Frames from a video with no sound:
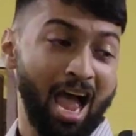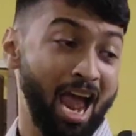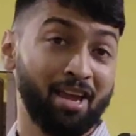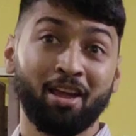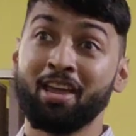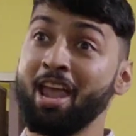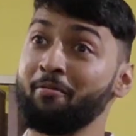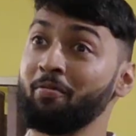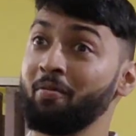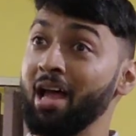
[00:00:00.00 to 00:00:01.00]
I
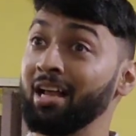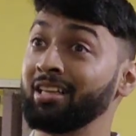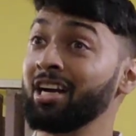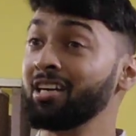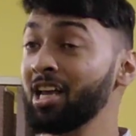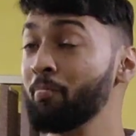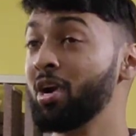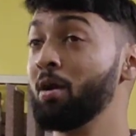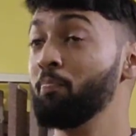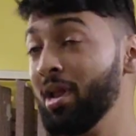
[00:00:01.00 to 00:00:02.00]
started taking
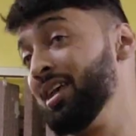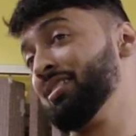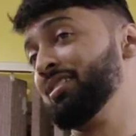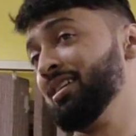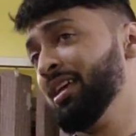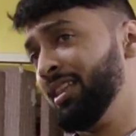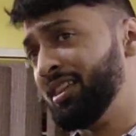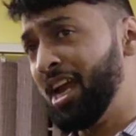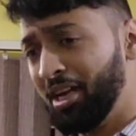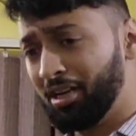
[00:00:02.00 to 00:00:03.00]
part in plays,
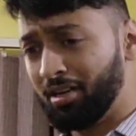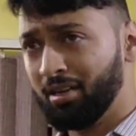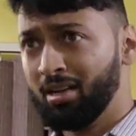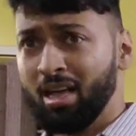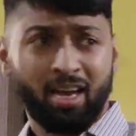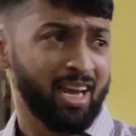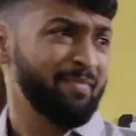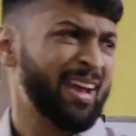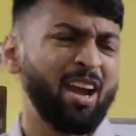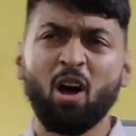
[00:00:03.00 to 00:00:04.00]
theatre,
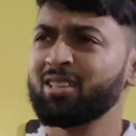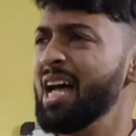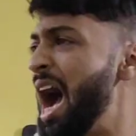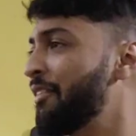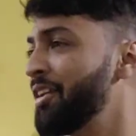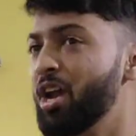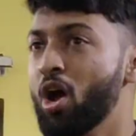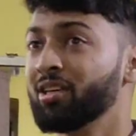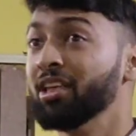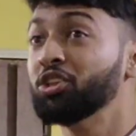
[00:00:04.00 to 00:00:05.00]
give dialogues after
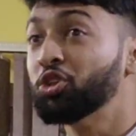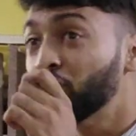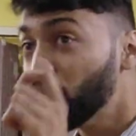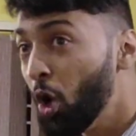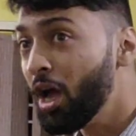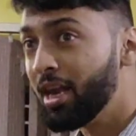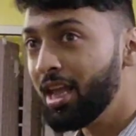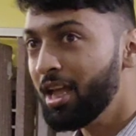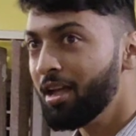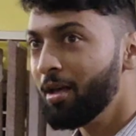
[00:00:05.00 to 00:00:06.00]
dialogues, and
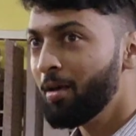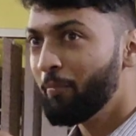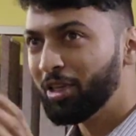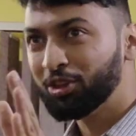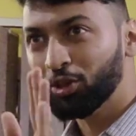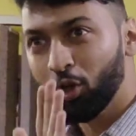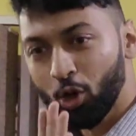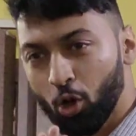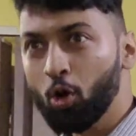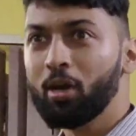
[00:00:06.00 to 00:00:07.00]
surely but
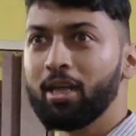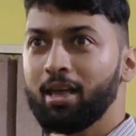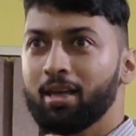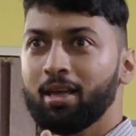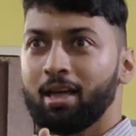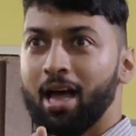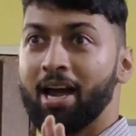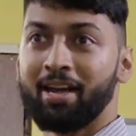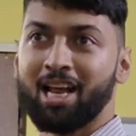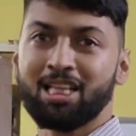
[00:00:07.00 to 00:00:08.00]
slowly I
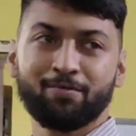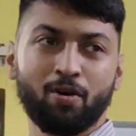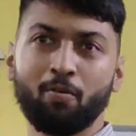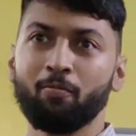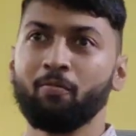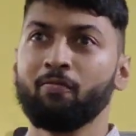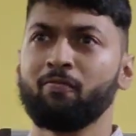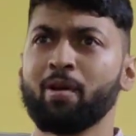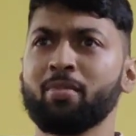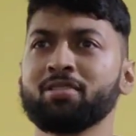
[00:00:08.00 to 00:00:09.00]
transformed
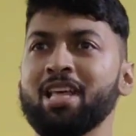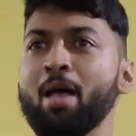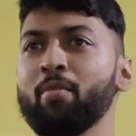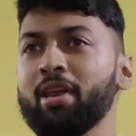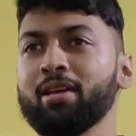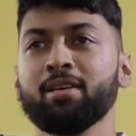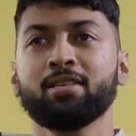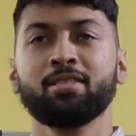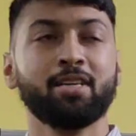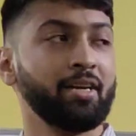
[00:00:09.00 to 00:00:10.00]
from a stammering,
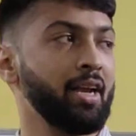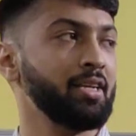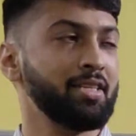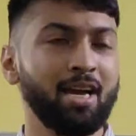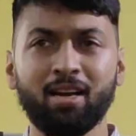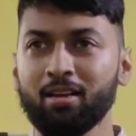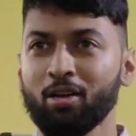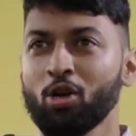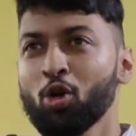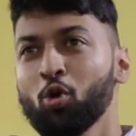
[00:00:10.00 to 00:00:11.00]
stuttering child
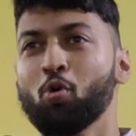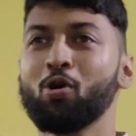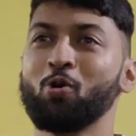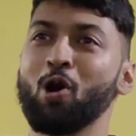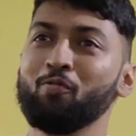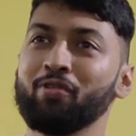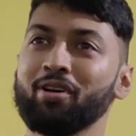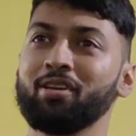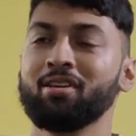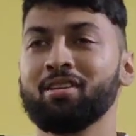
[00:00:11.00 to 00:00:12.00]
to to a
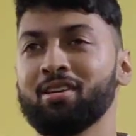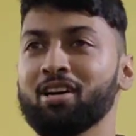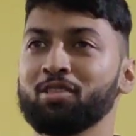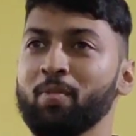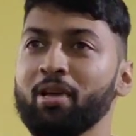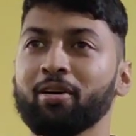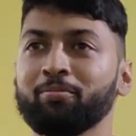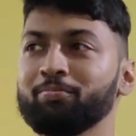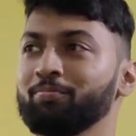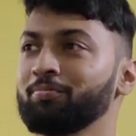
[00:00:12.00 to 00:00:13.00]
confident young speaker.